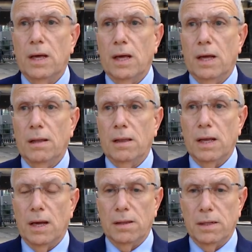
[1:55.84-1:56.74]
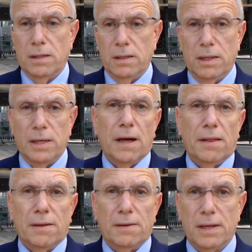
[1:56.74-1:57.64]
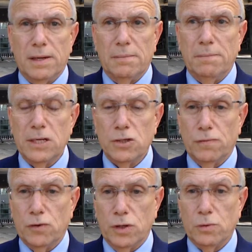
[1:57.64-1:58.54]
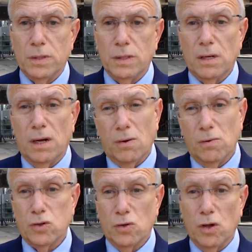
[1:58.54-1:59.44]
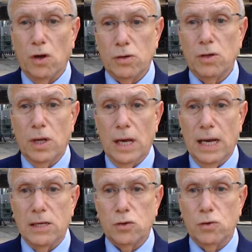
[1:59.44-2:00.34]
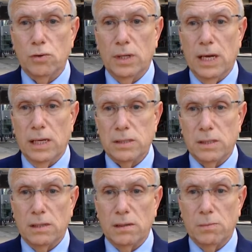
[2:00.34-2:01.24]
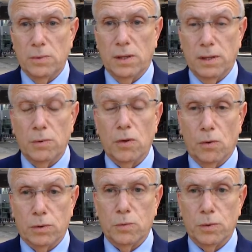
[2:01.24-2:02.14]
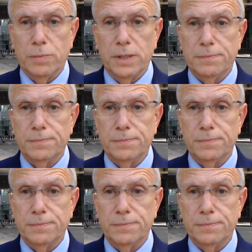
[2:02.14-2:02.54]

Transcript: and the other means of treatment are also not as good as we thought it would be.